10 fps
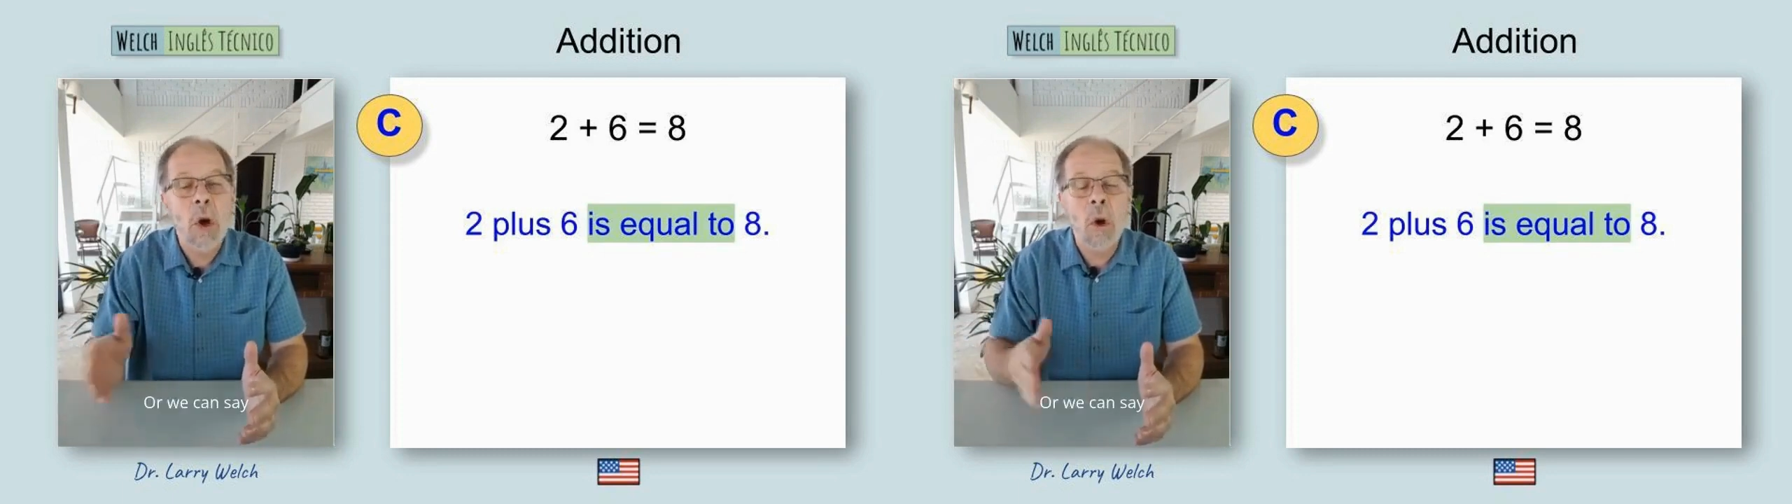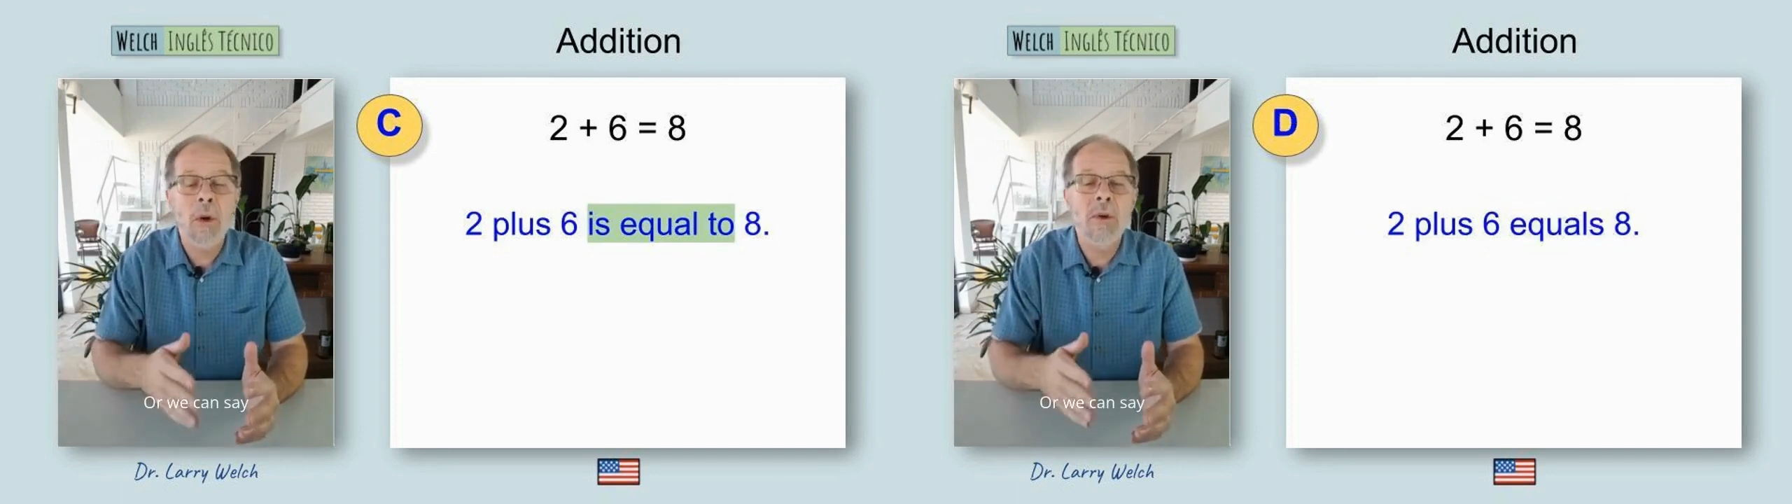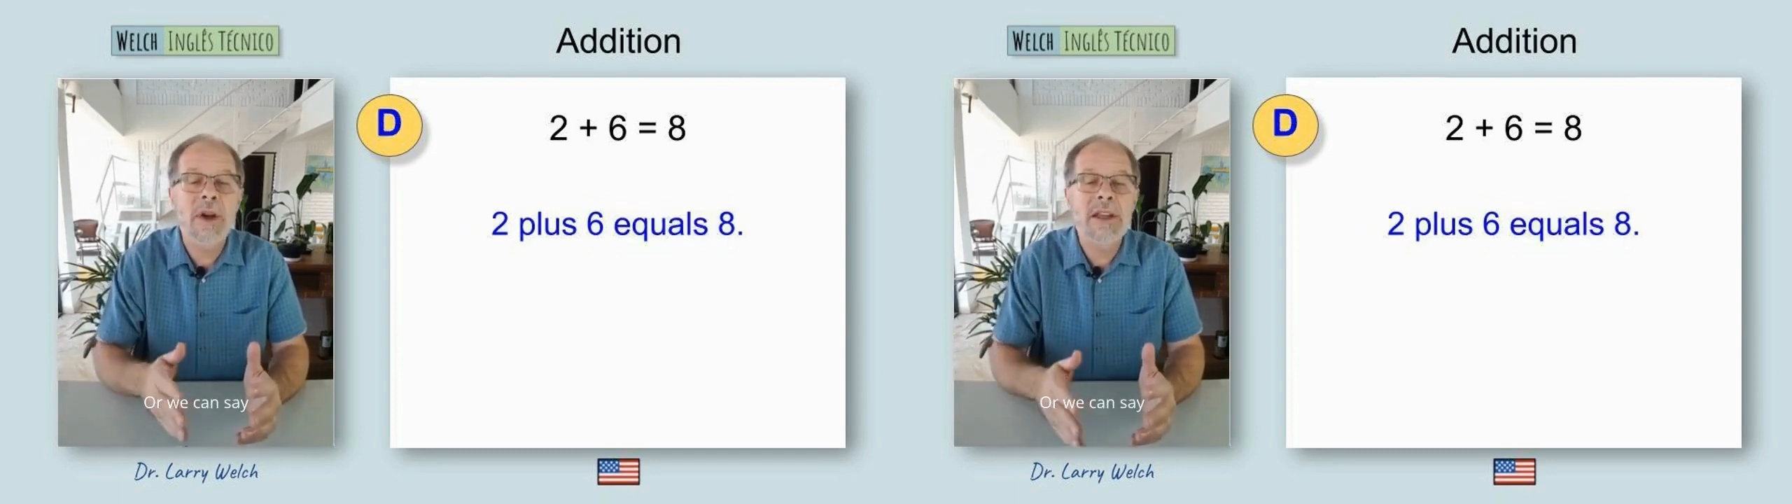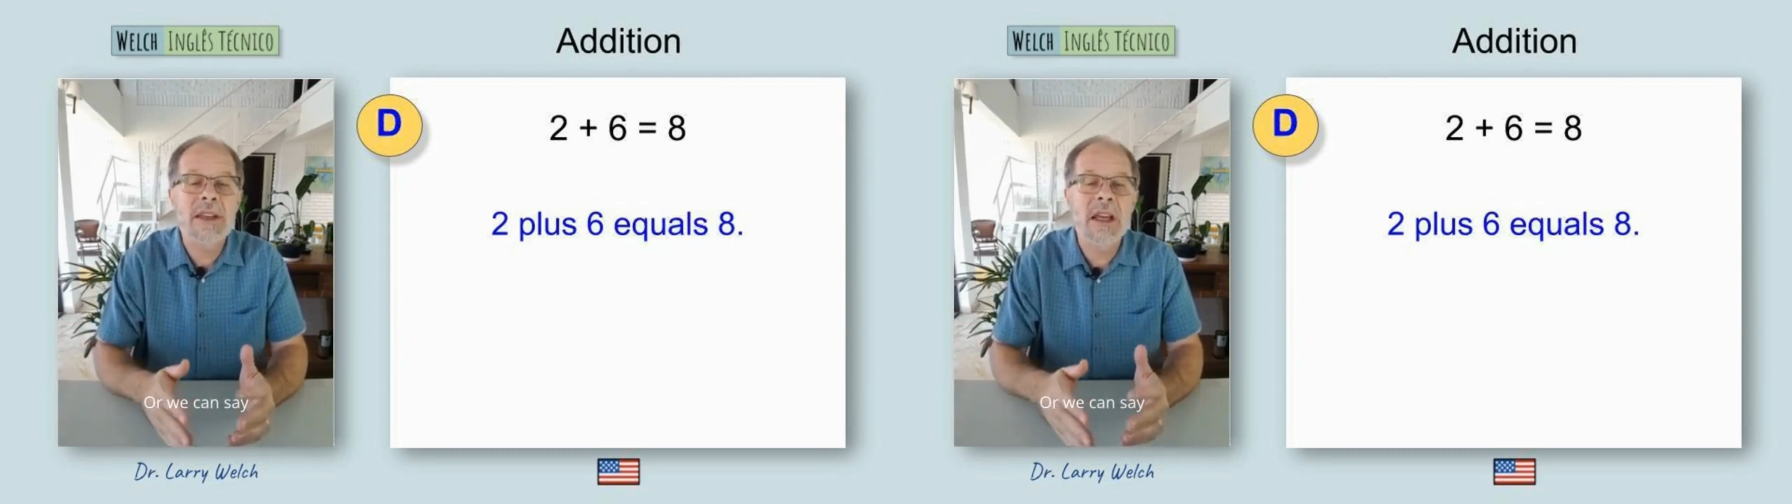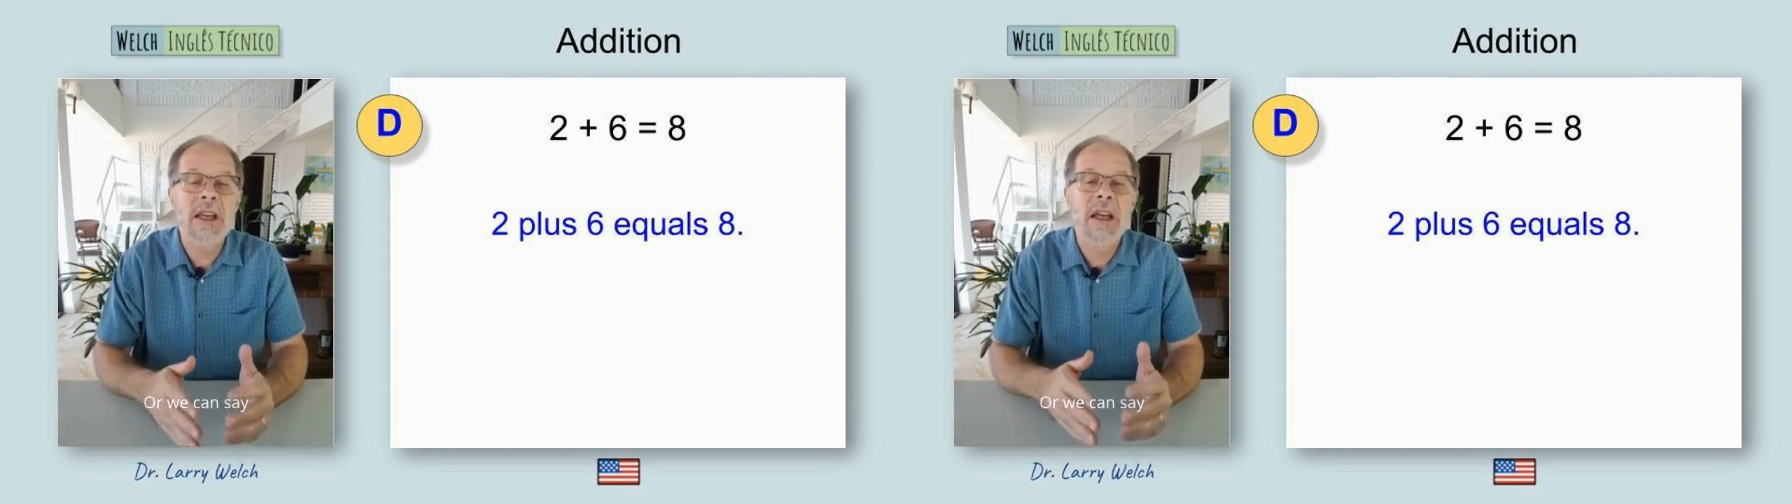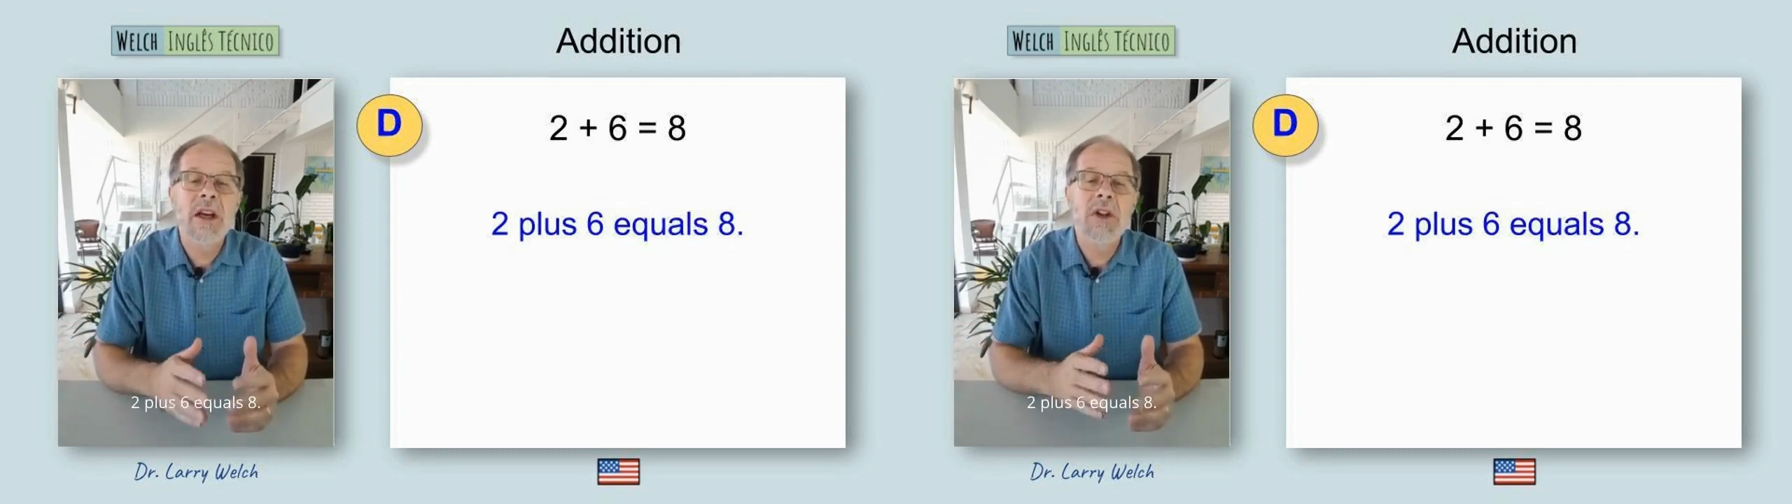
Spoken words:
Or we can say